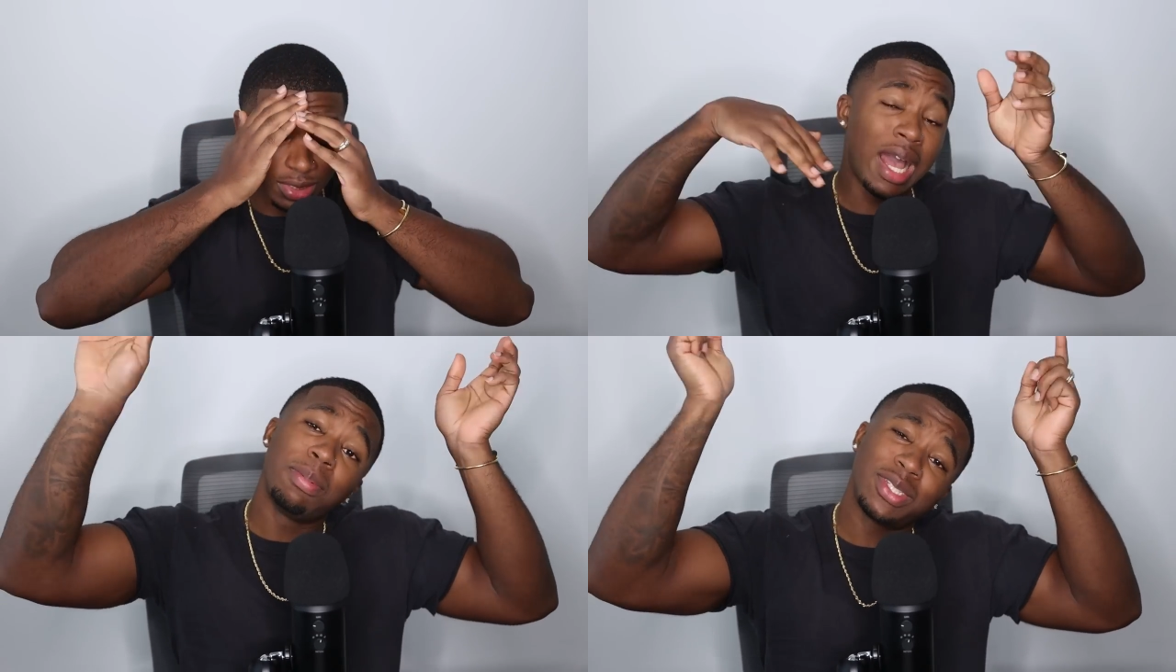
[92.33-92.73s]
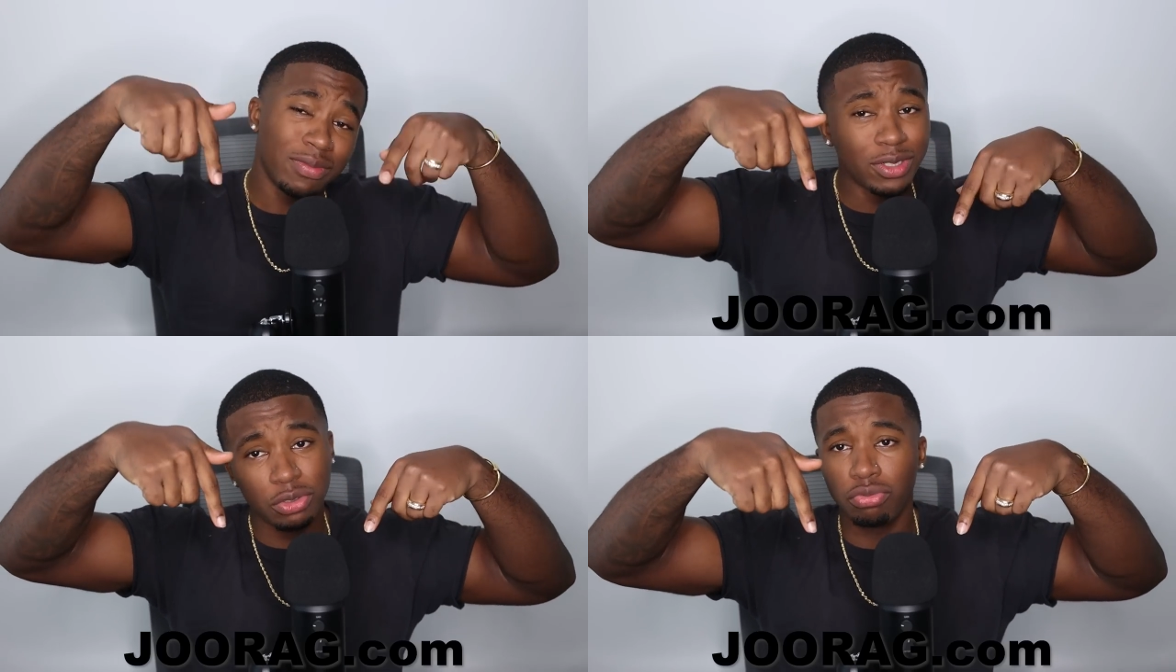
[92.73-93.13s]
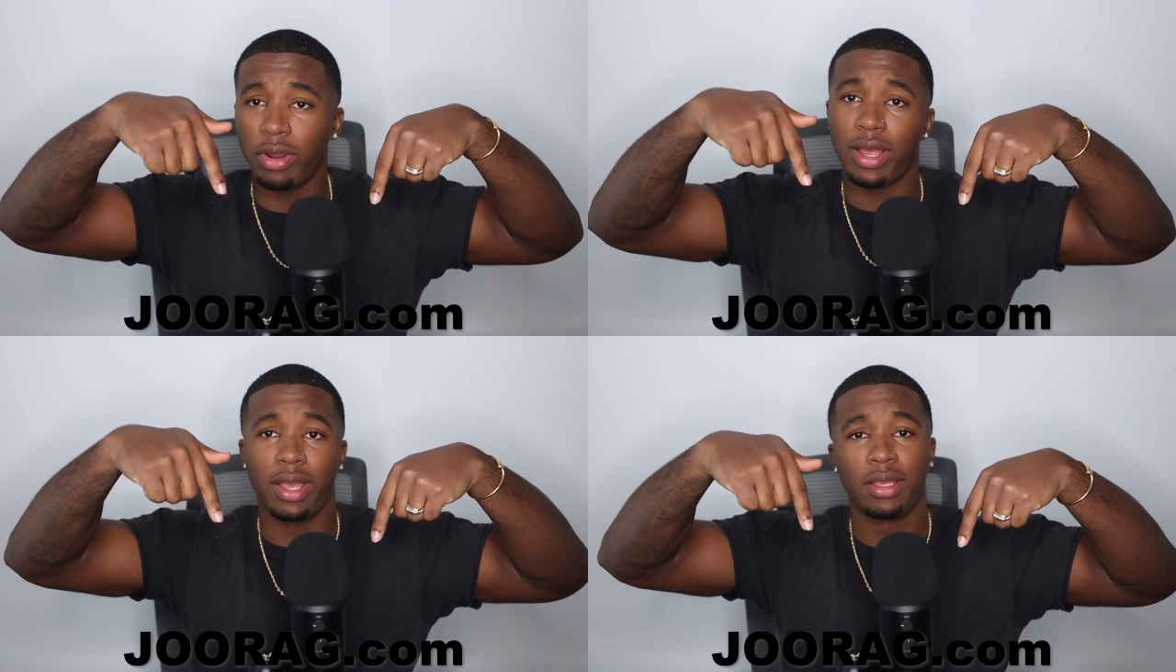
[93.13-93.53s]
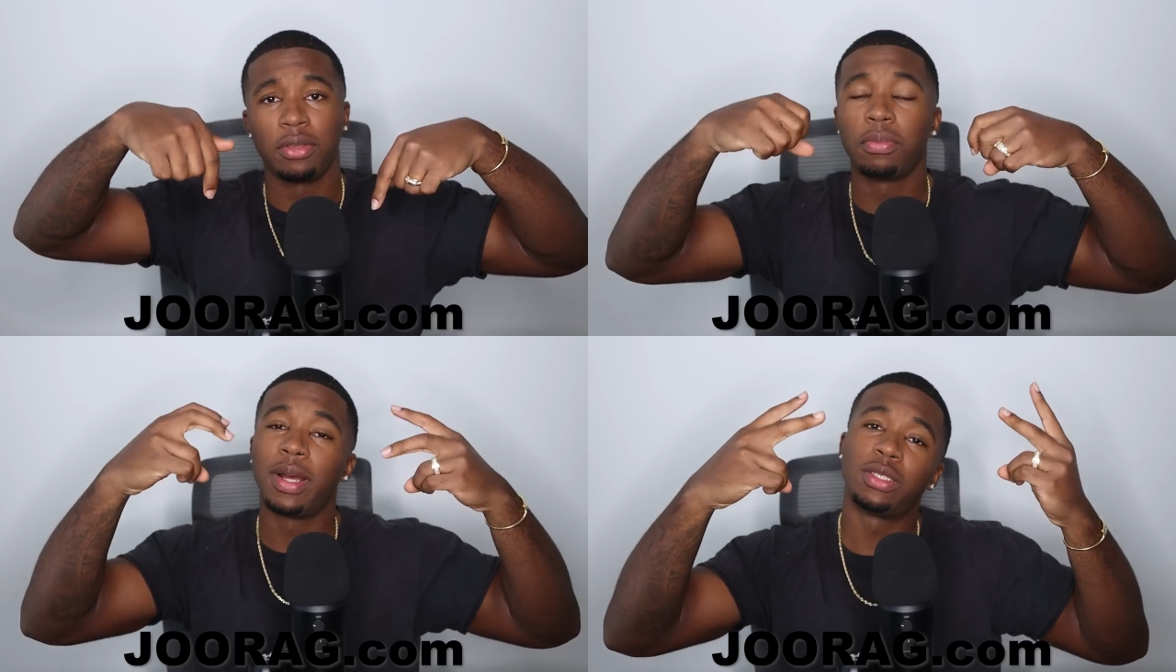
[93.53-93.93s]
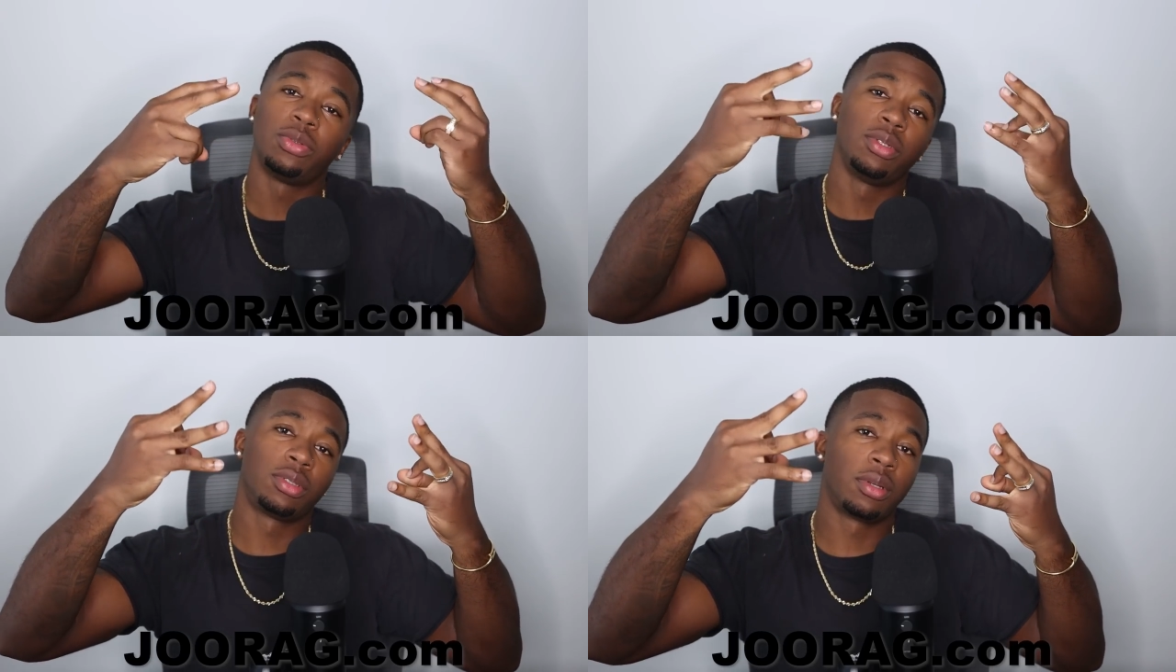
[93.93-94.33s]
Type yourself a durag. You can buy
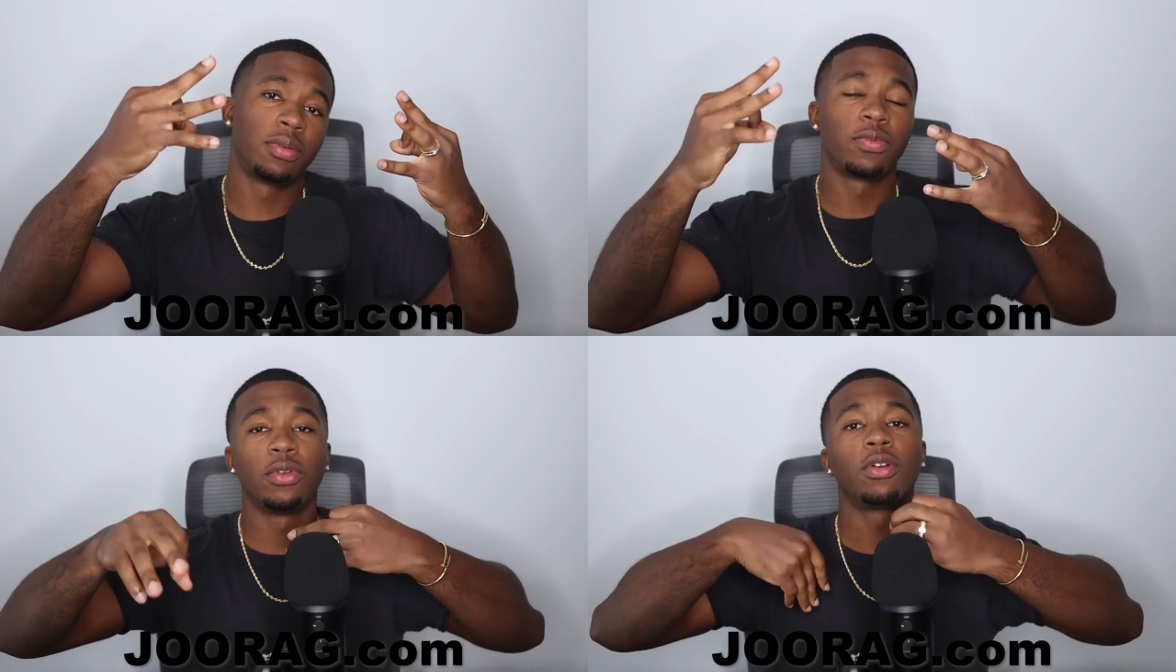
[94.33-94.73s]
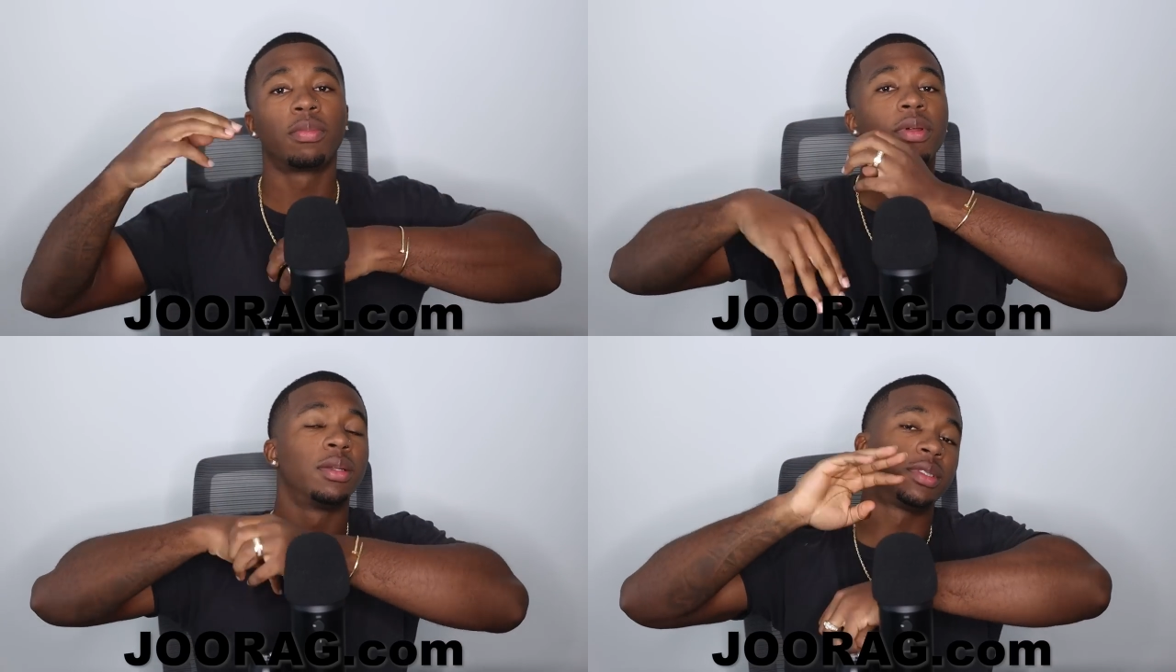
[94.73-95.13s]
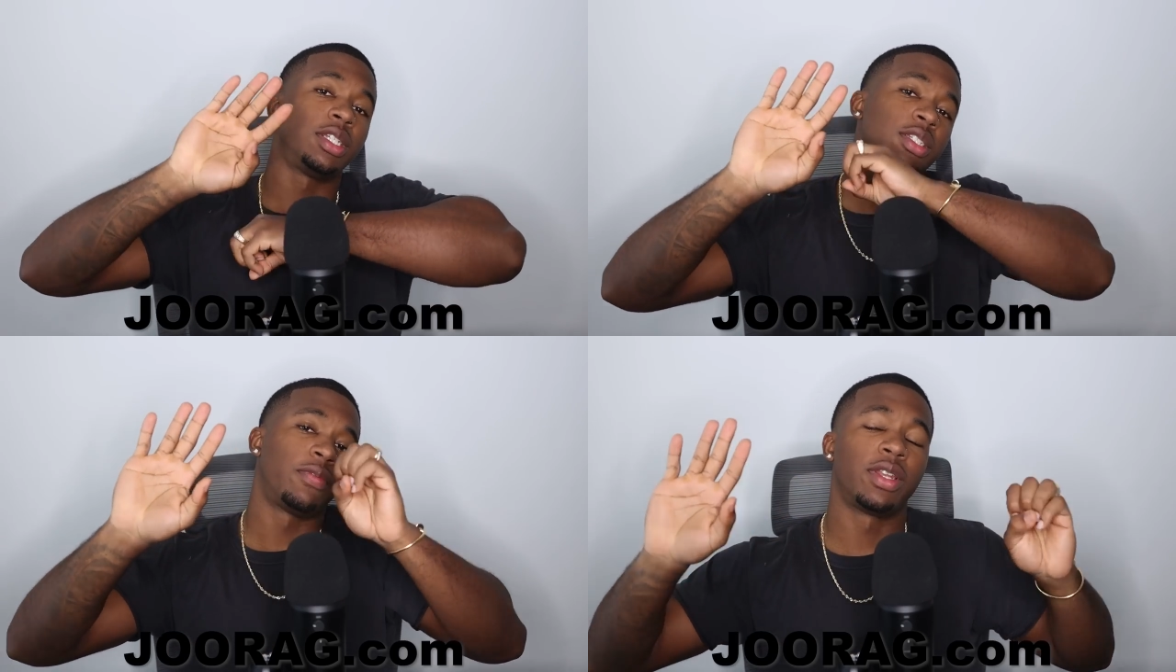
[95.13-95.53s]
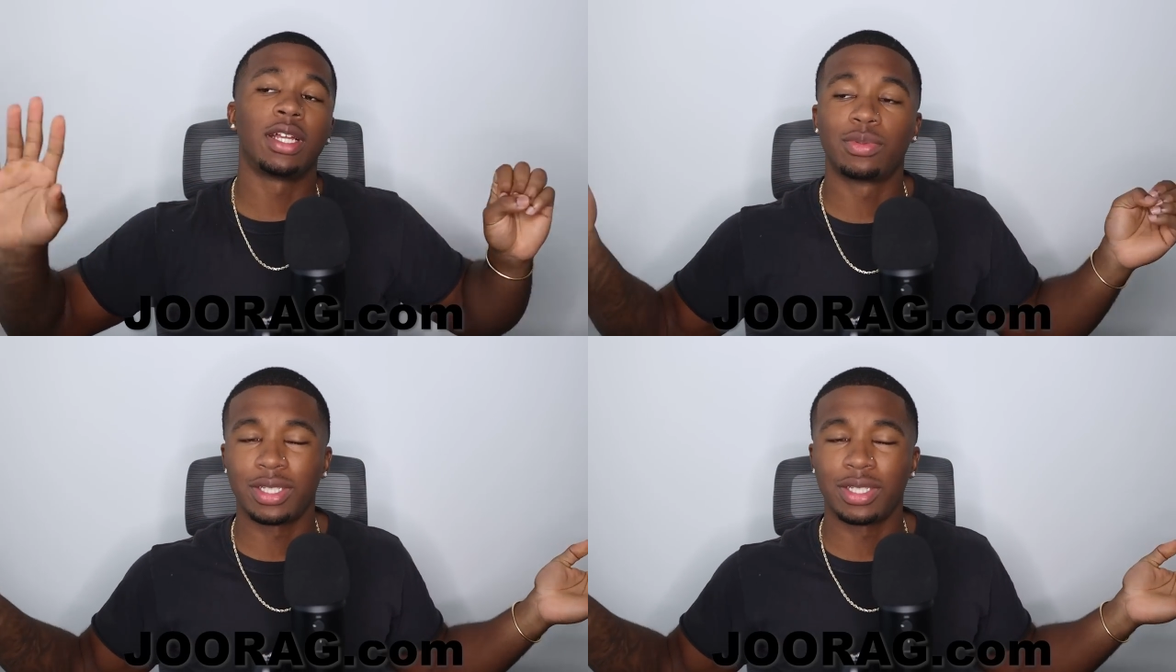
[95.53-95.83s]
two and third free or you can bundle up six up dollars.